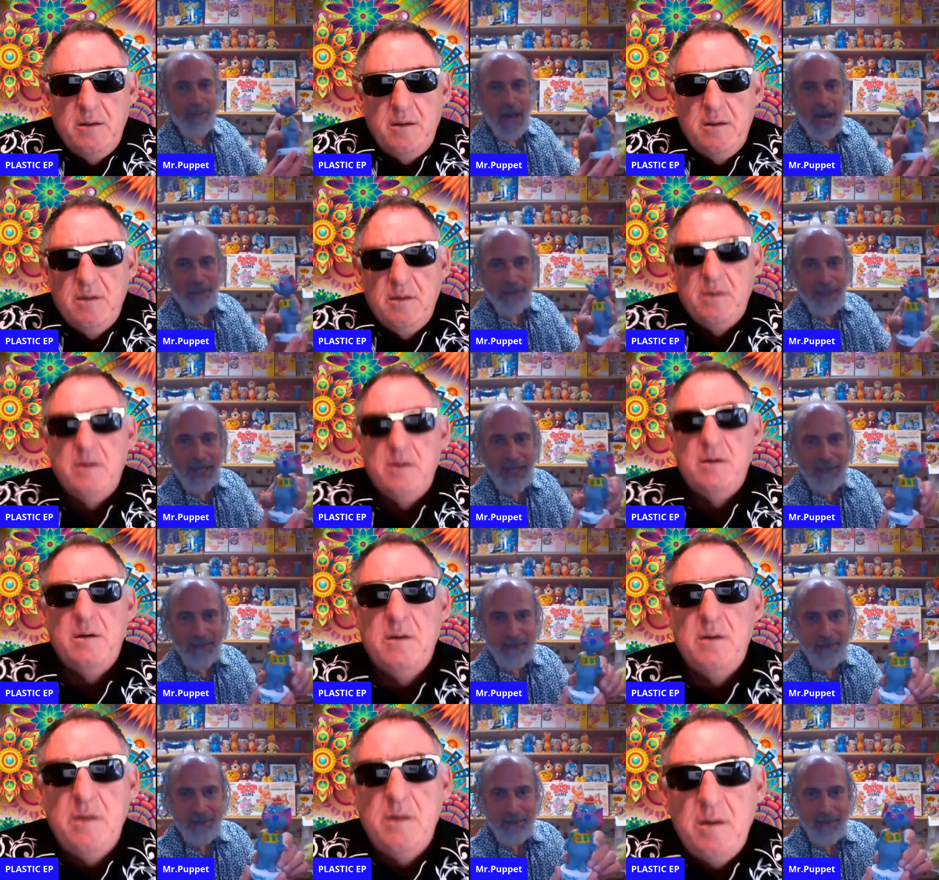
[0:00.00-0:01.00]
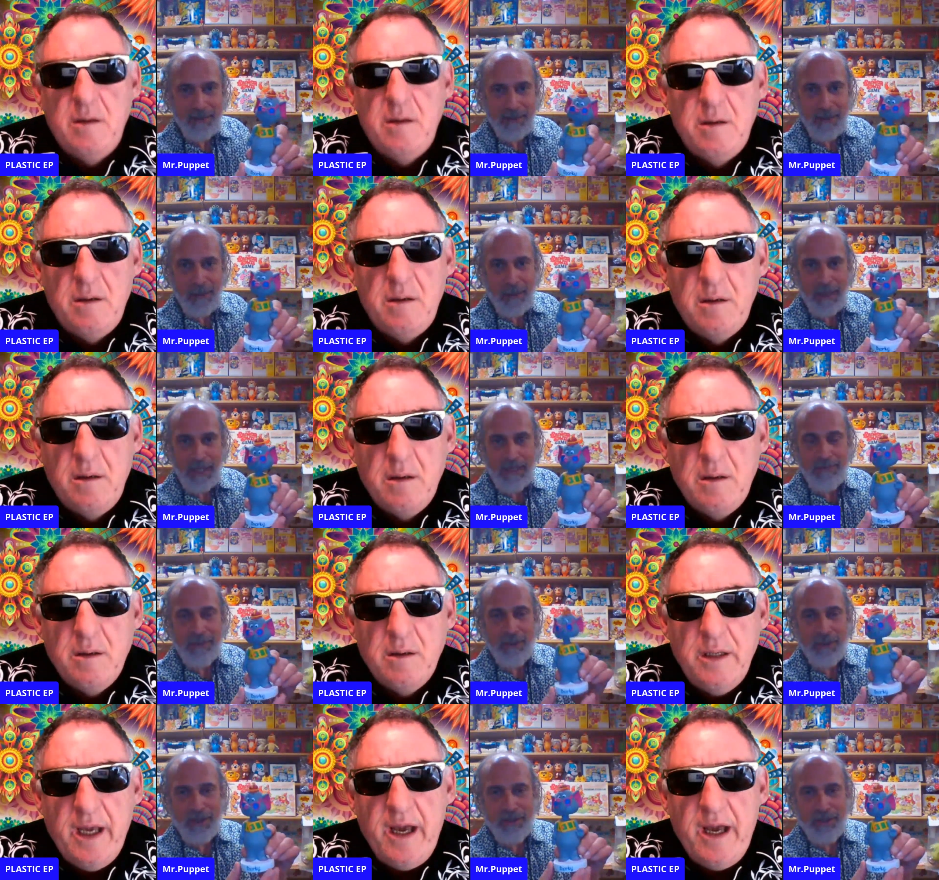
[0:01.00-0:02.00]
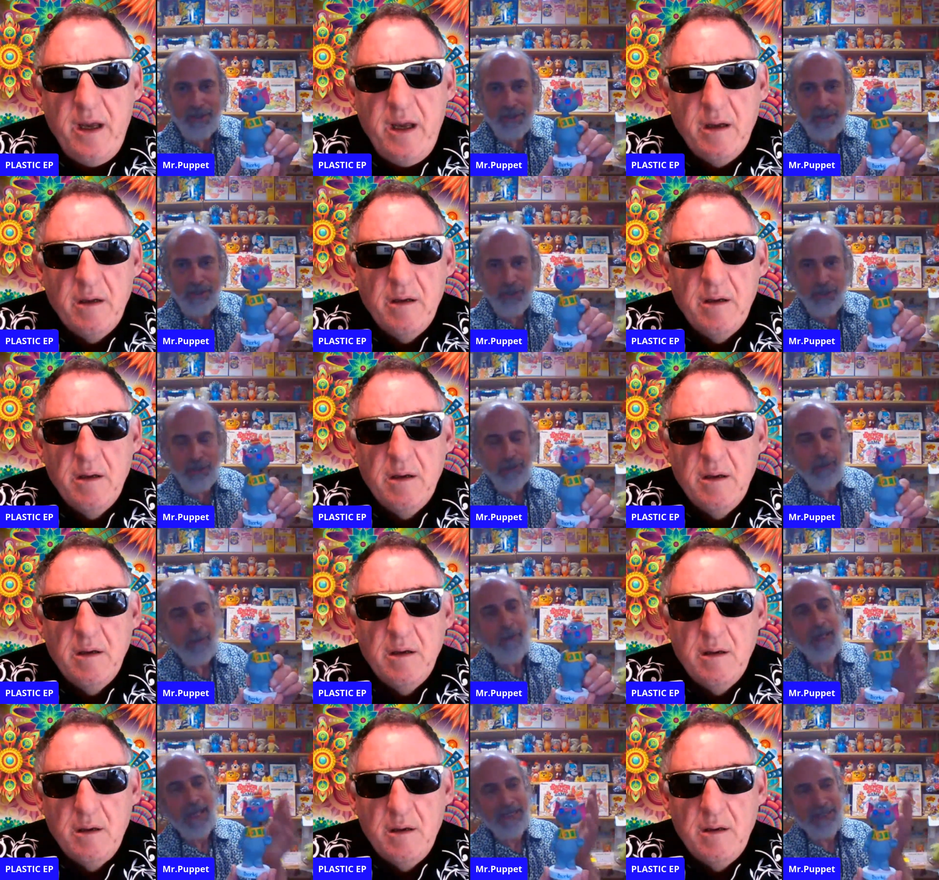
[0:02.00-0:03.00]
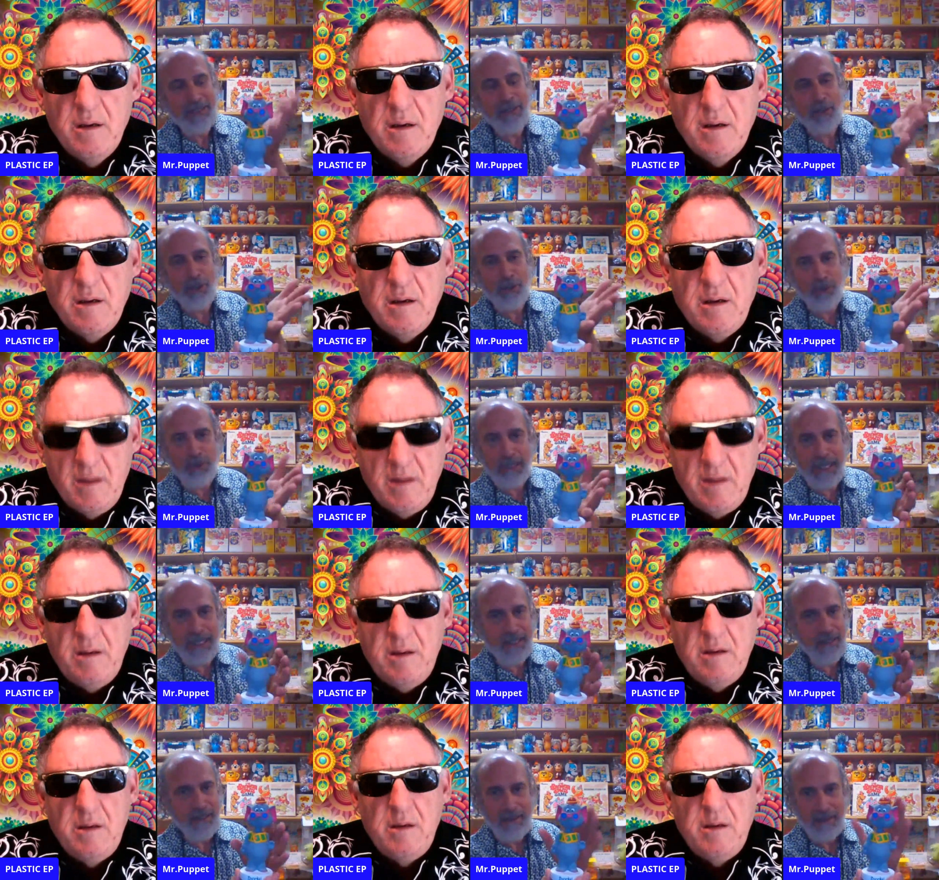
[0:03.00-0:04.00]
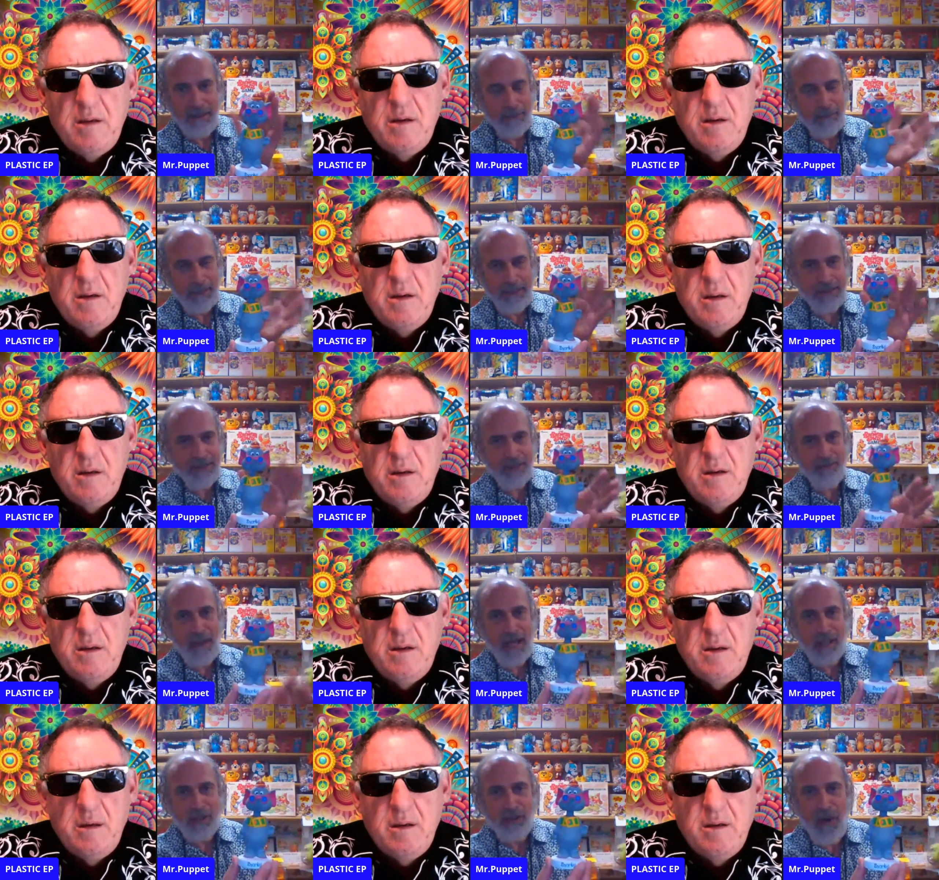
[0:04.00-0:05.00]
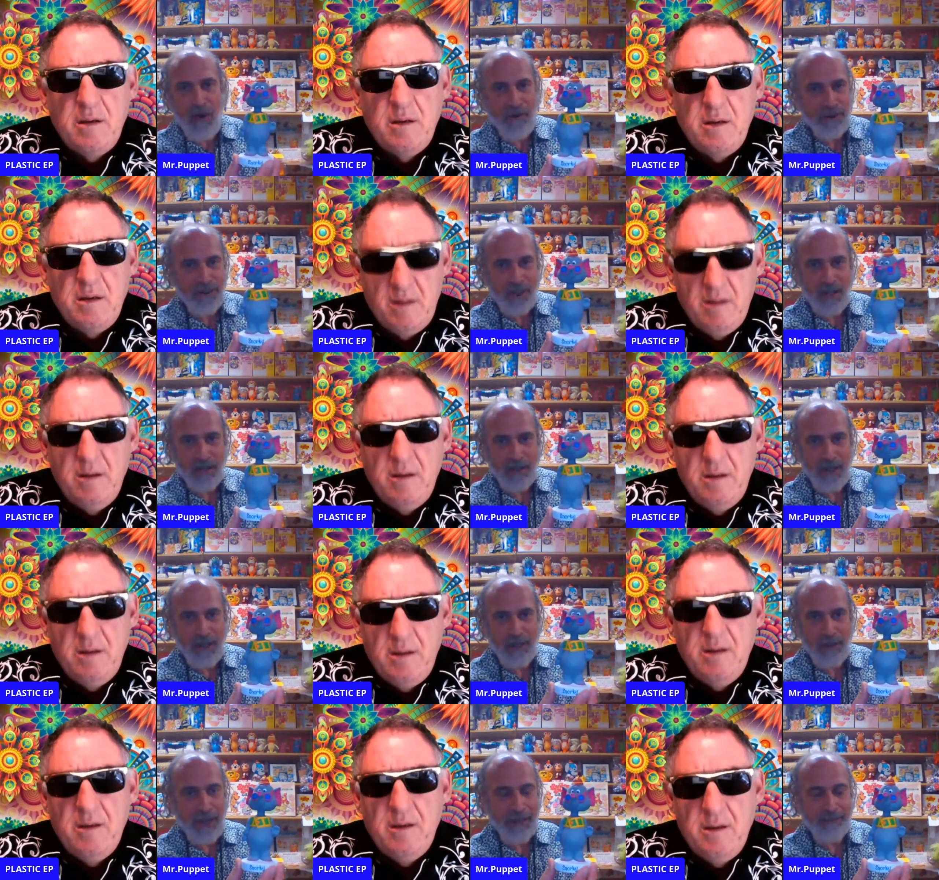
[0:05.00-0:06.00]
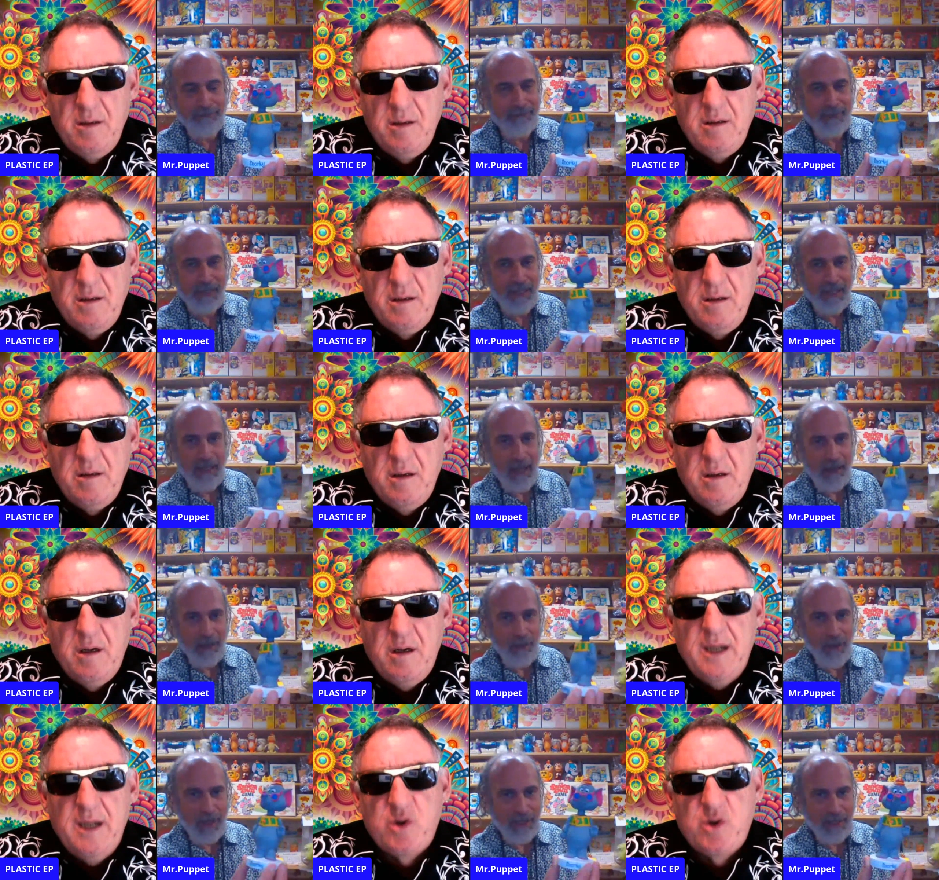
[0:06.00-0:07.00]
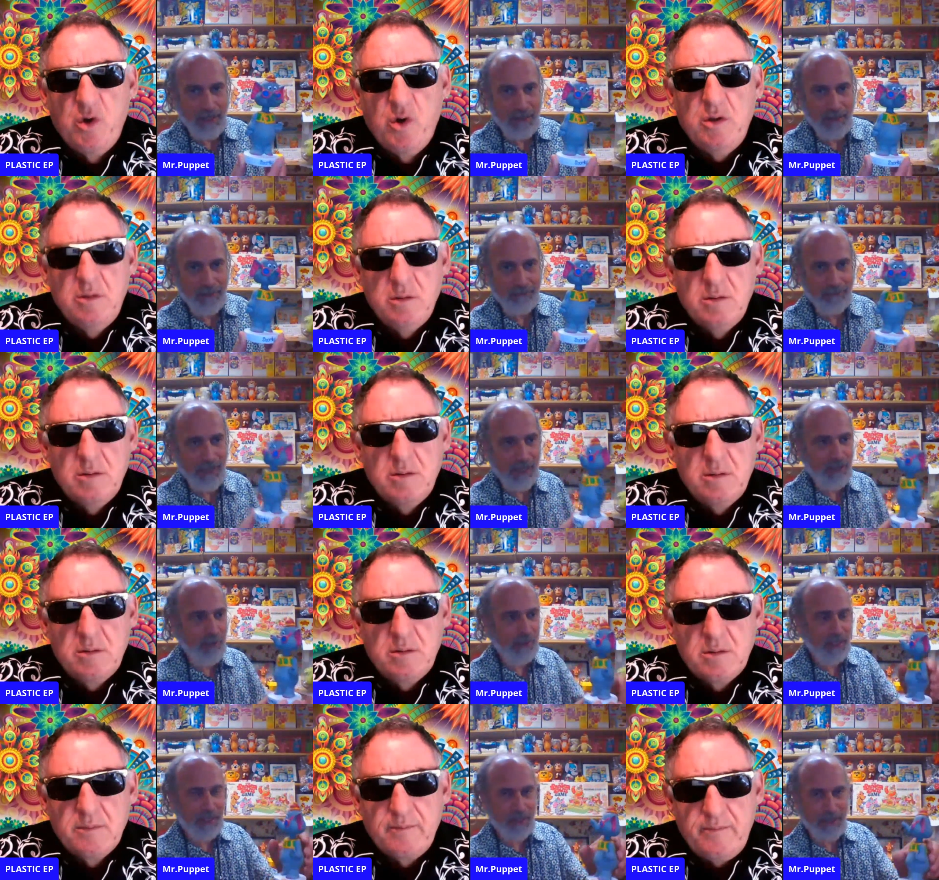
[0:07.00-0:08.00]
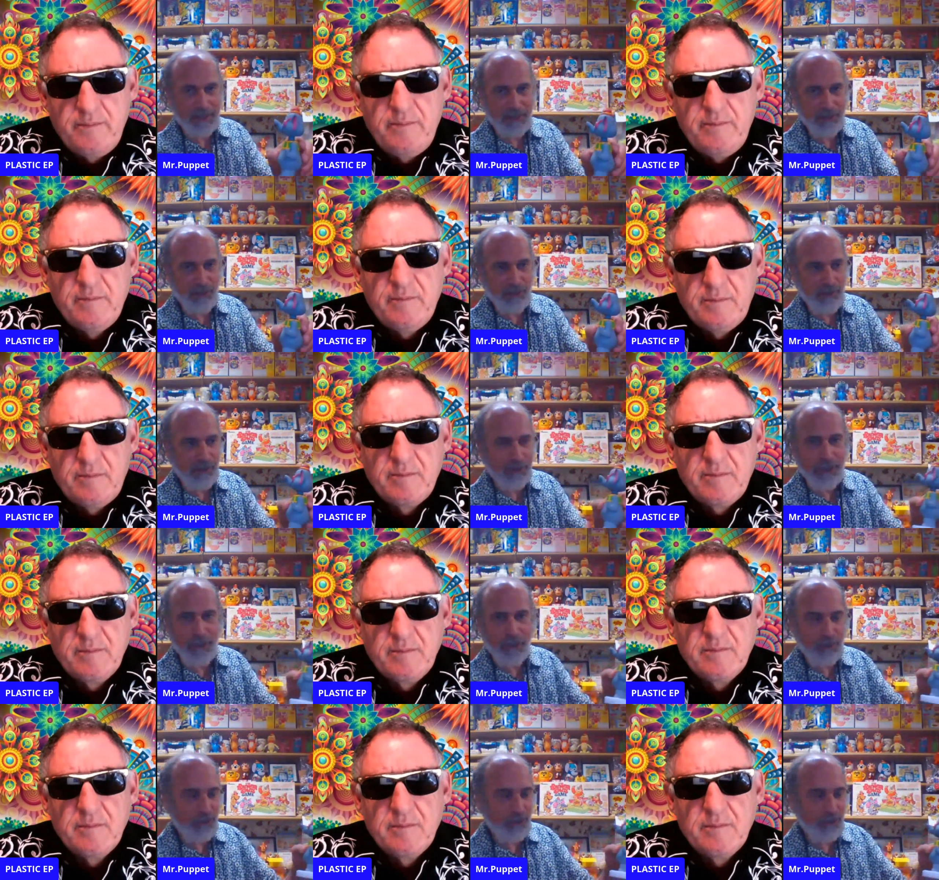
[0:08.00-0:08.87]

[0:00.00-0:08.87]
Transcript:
Speaker 1: the bobbleheads, yeah, even if it's new, it's still unique. But this is about as far as I'll go. I that's good. I don't, I don't want to collect the new the